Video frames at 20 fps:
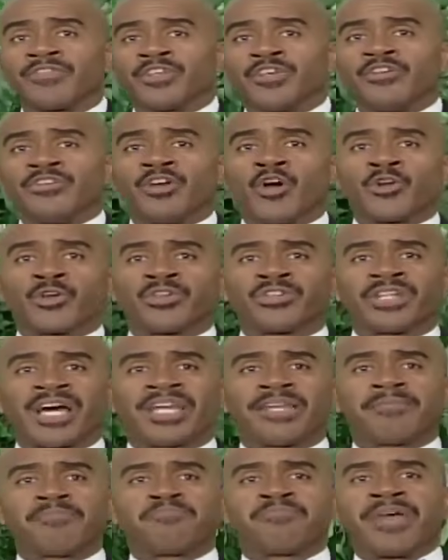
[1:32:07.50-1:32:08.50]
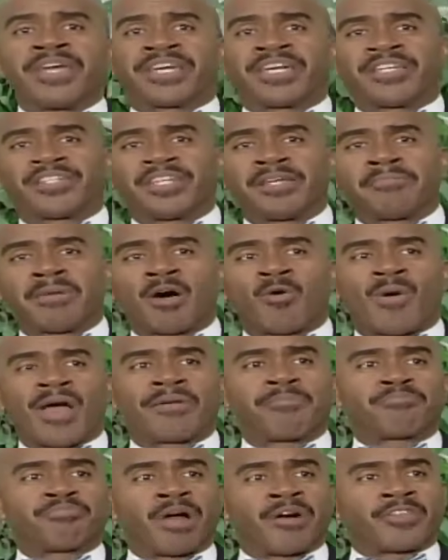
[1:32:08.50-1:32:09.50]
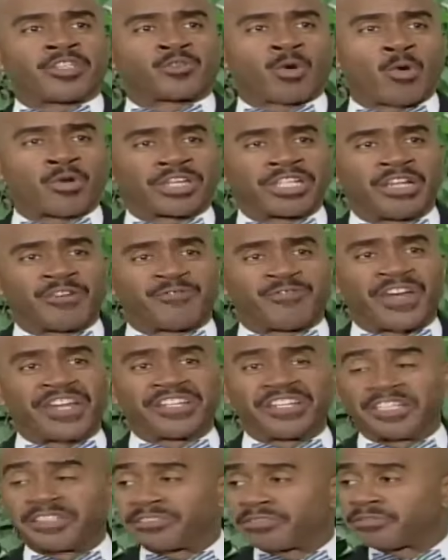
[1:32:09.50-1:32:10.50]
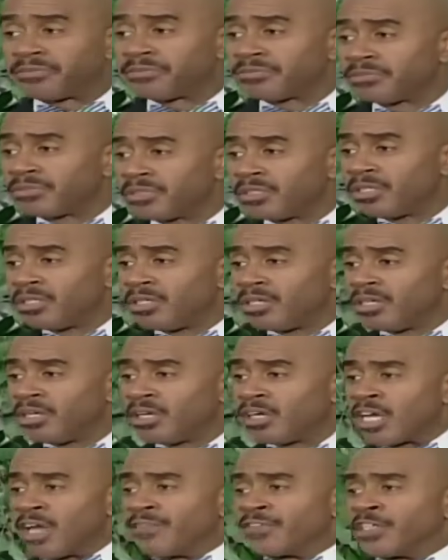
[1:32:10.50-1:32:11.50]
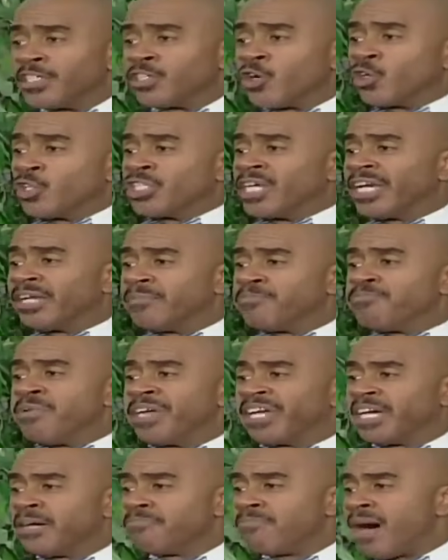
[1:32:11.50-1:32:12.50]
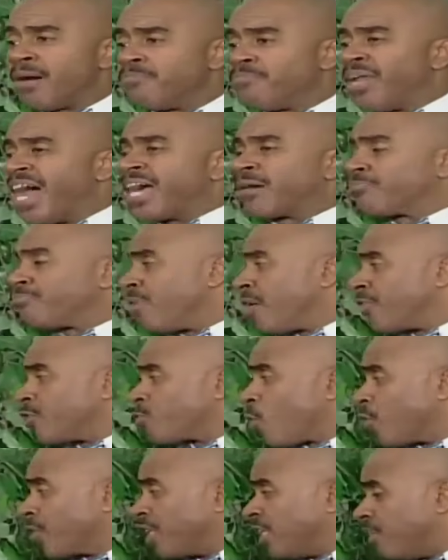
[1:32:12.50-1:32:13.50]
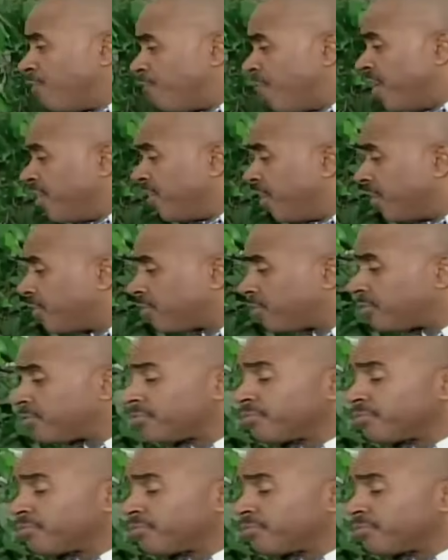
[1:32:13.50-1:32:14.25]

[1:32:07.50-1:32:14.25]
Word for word: If you know you're not a bigot, then my white brothers won't get offended. If you know you're not a bigot, my black brothers won't get offended.